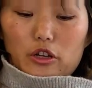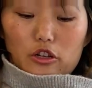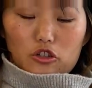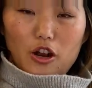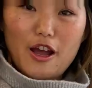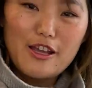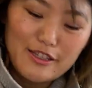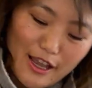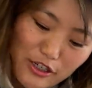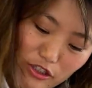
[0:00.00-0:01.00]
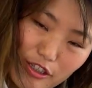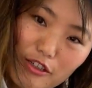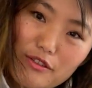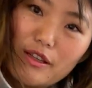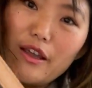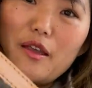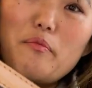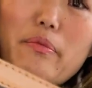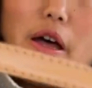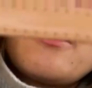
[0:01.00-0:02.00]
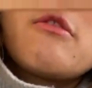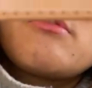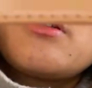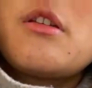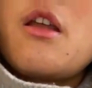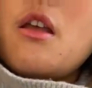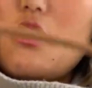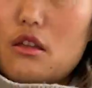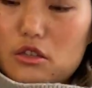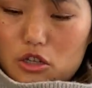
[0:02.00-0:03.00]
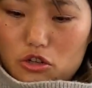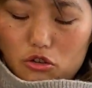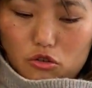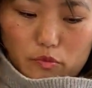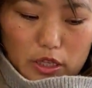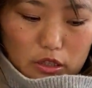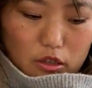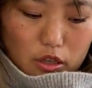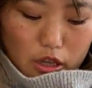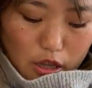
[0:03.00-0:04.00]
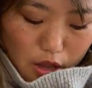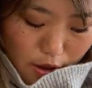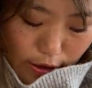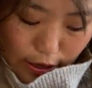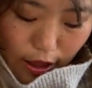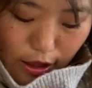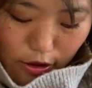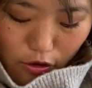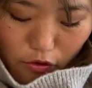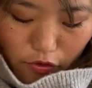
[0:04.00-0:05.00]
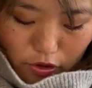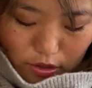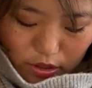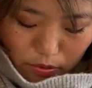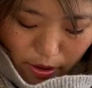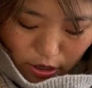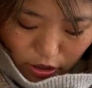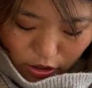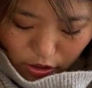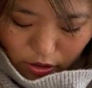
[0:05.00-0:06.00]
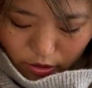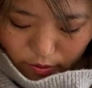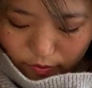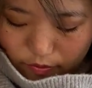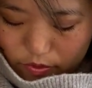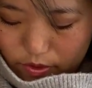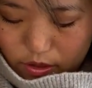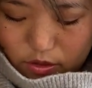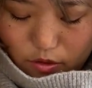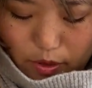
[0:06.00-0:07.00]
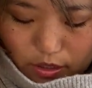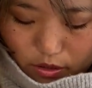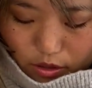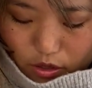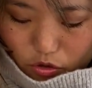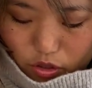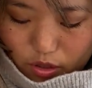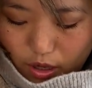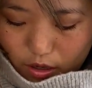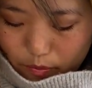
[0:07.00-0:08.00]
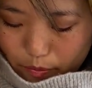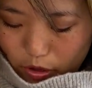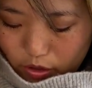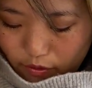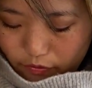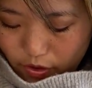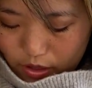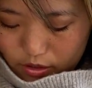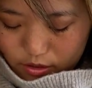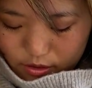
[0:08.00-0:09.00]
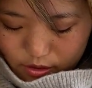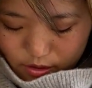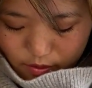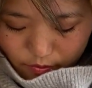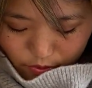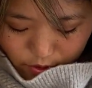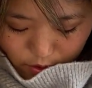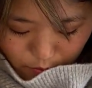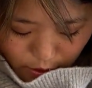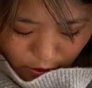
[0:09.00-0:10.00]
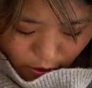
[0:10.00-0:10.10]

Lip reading: gonna try is actually using a belt to basically tie over the sweater. So basically you just get a belt that fits, put it